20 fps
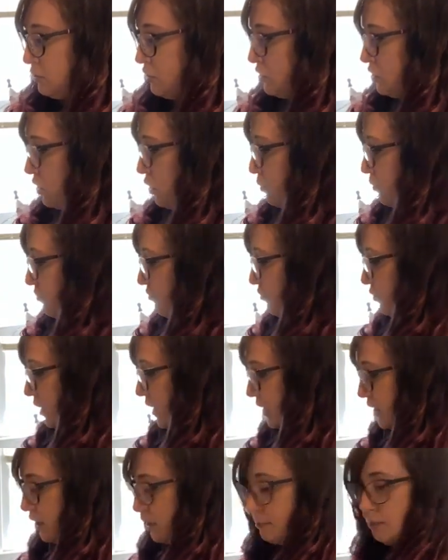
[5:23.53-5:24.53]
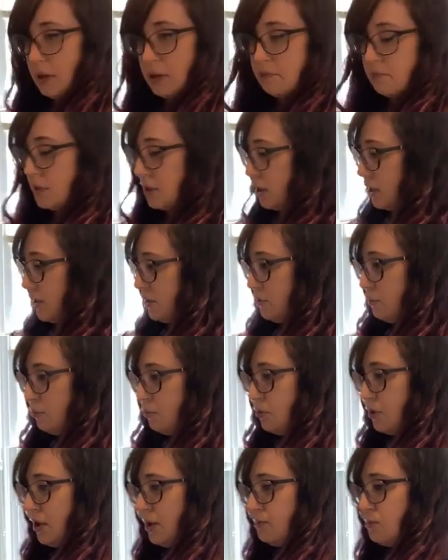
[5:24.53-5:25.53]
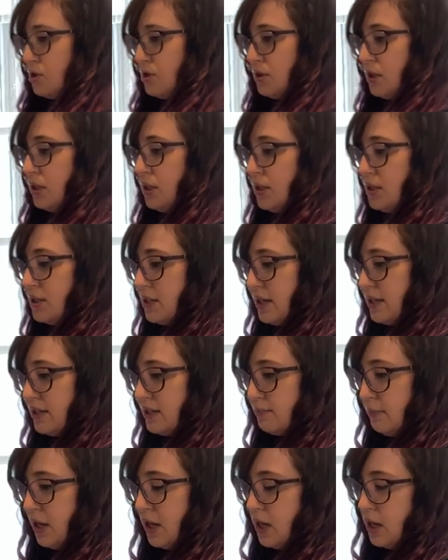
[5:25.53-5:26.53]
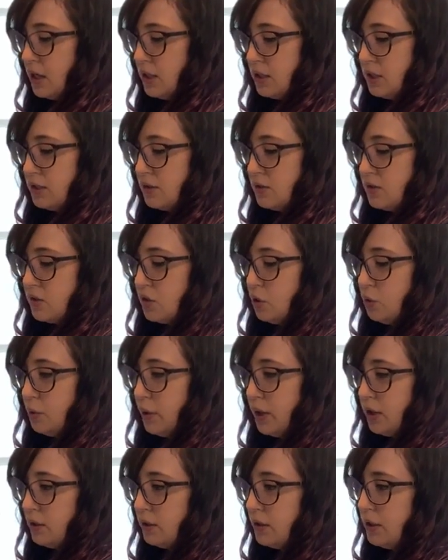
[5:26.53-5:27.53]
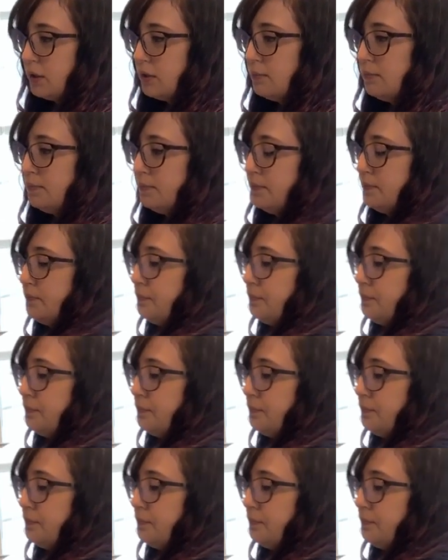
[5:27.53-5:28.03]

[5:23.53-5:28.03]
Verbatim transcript: So before I cut my meat on the board, I'm just gonna dice my onions quickly